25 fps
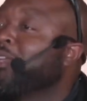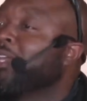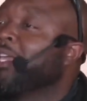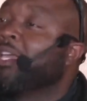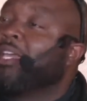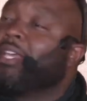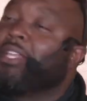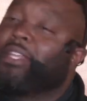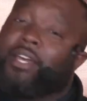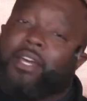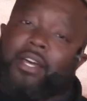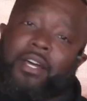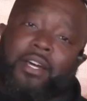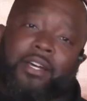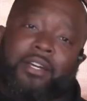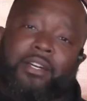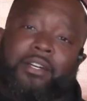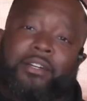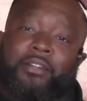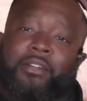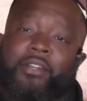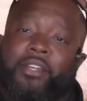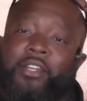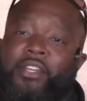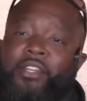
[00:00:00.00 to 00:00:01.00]

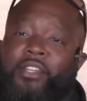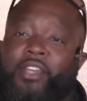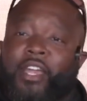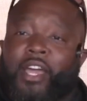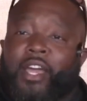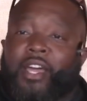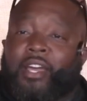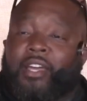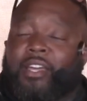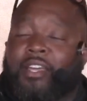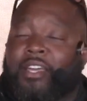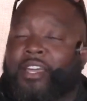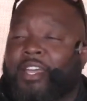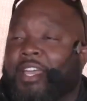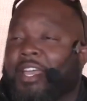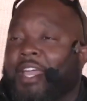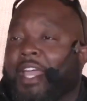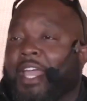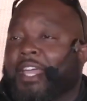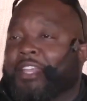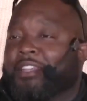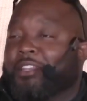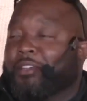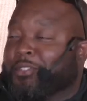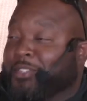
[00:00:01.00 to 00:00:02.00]

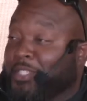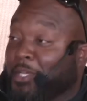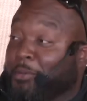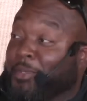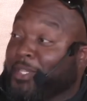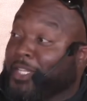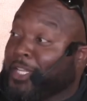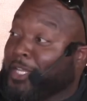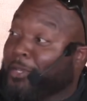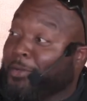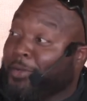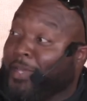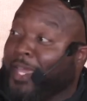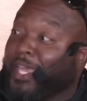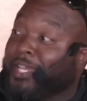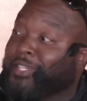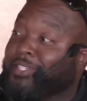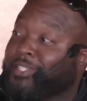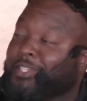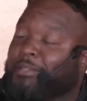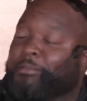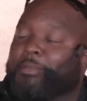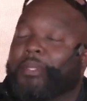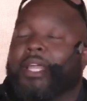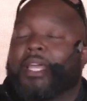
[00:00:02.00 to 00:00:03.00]
And they'll tell me the location.
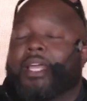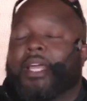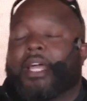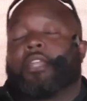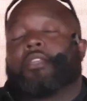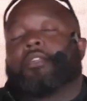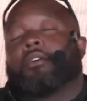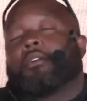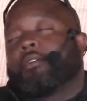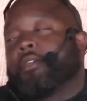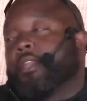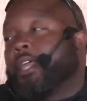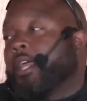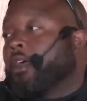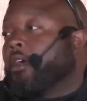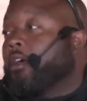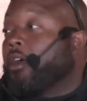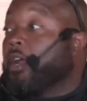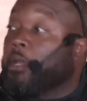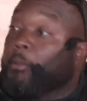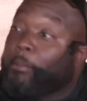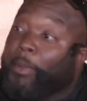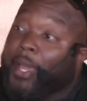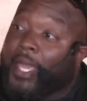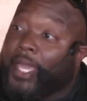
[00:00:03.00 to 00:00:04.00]
I'll be like, I know who they are.
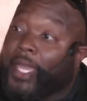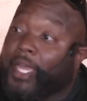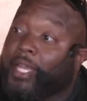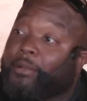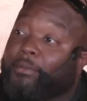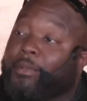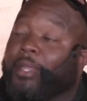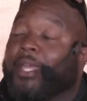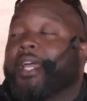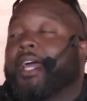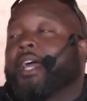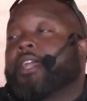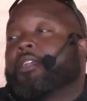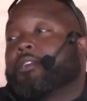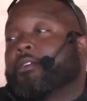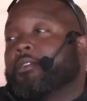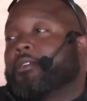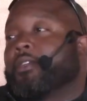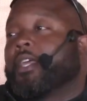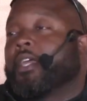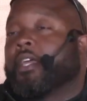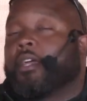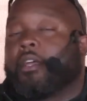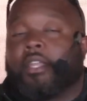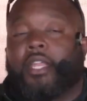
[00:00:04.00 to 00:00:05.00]
In my head, I'm like, I know who
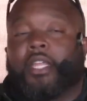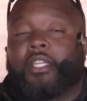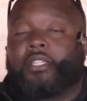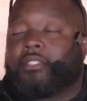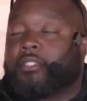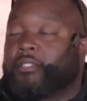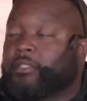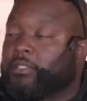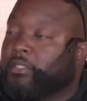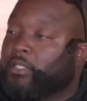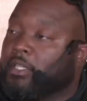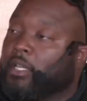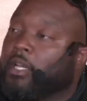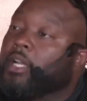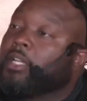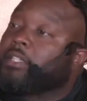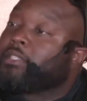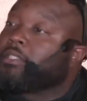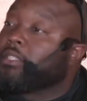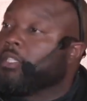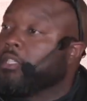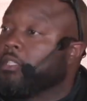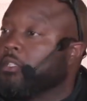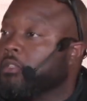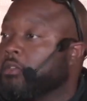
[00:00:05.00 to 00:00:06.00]
they are. They're
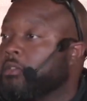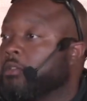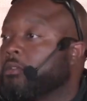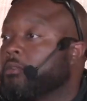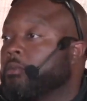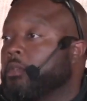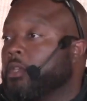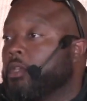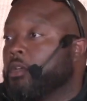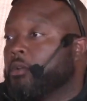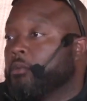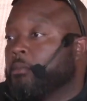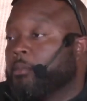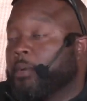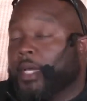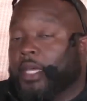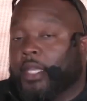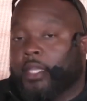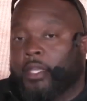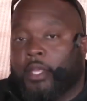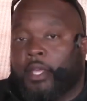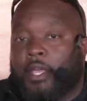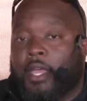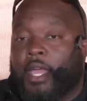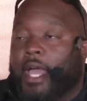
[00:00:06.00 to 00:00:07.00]
hustling you, you know. But
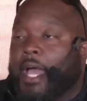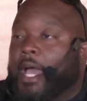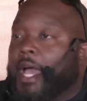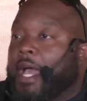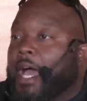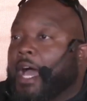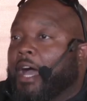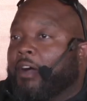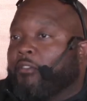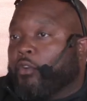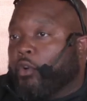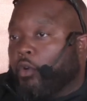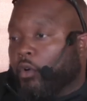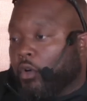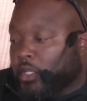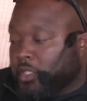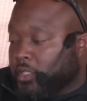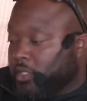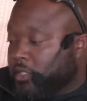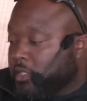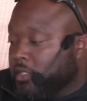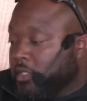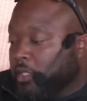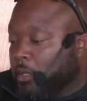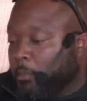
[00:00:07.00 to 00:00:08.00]
of course,
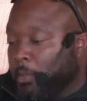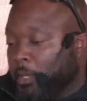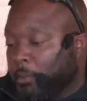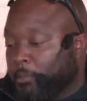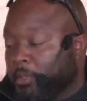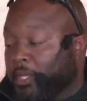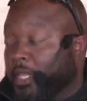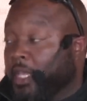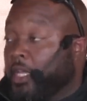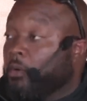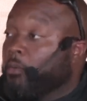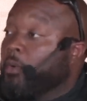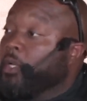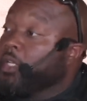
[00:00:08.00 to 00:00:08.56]
the people that are reaching out.